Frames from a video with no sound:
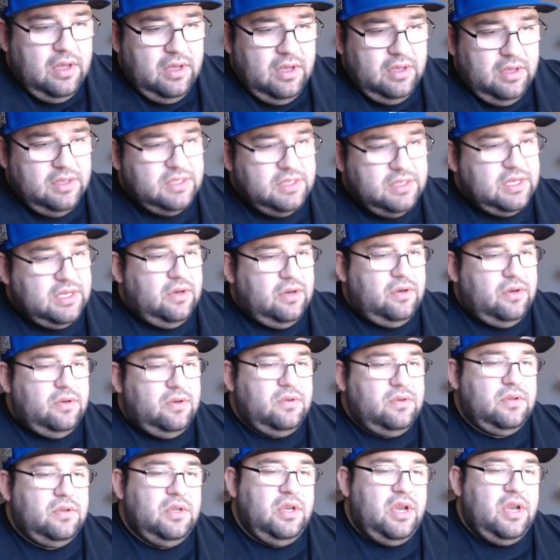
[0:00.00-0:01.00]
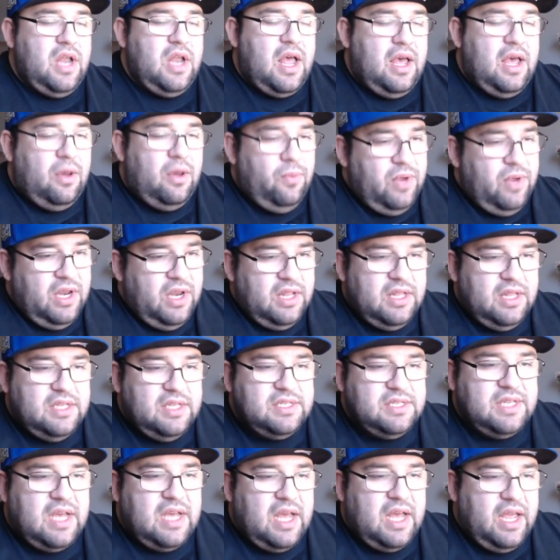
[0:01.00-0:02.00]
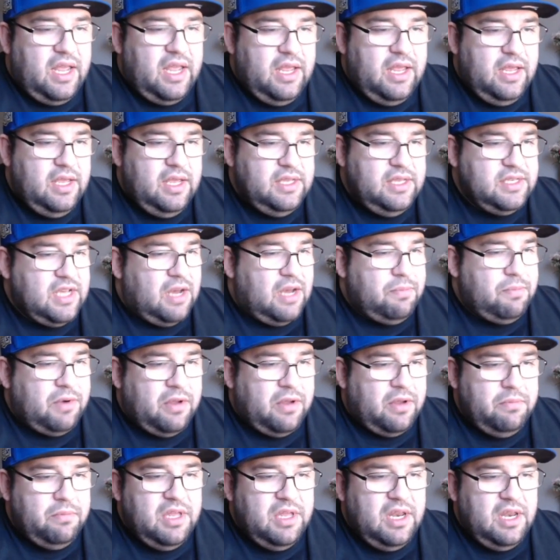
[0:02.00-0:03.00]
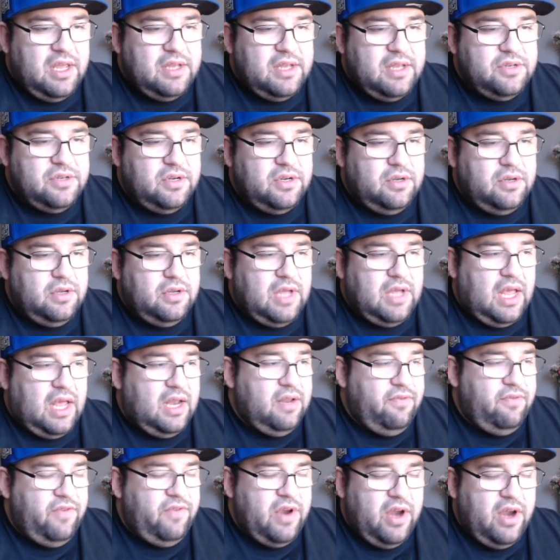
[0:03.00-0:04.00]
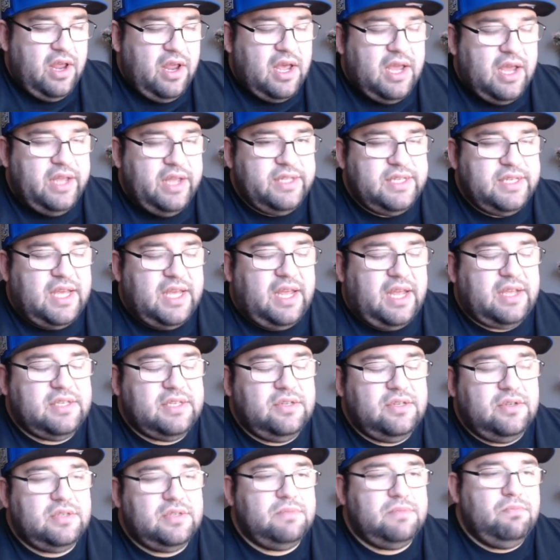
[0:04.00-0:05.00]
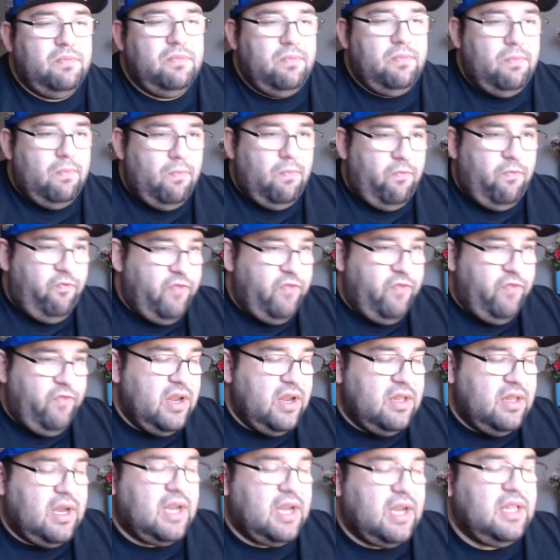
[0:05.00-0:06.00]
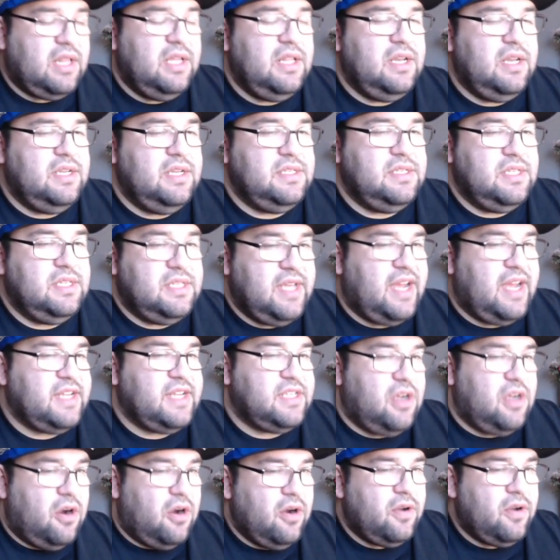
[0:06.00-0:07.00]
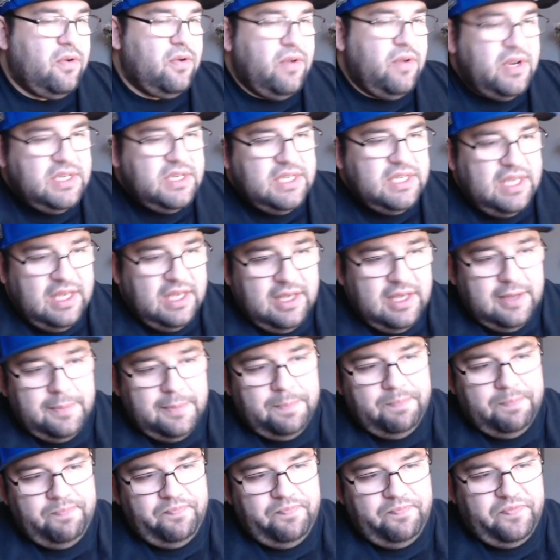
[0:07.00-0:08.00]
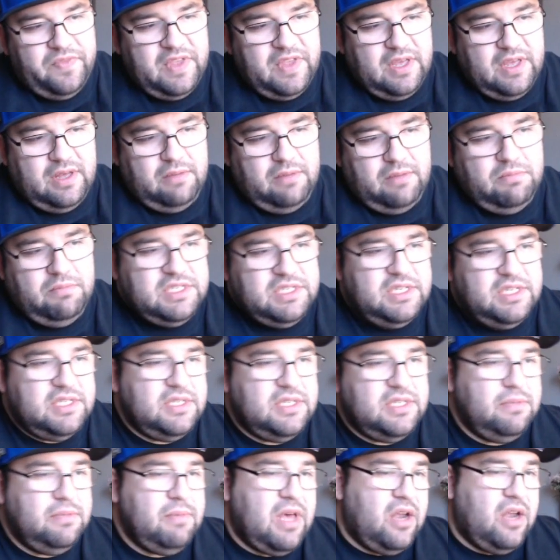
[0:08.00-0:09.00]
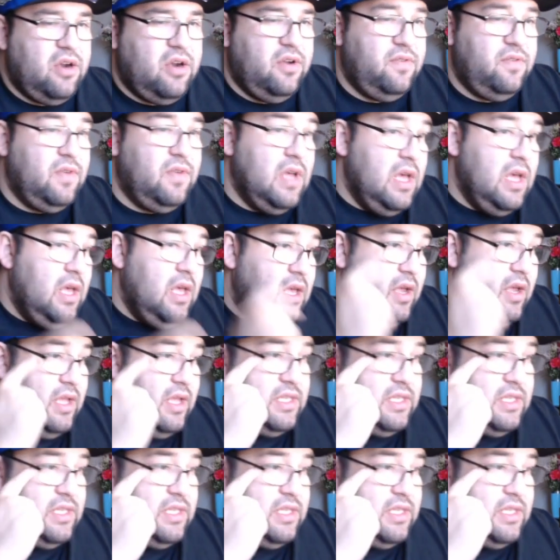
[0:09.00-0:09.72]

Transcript: So you're not outwitting this guy. He's got probability control and a very high attack, so it's very likely that his attacks are going to hit. It's just a matter of, is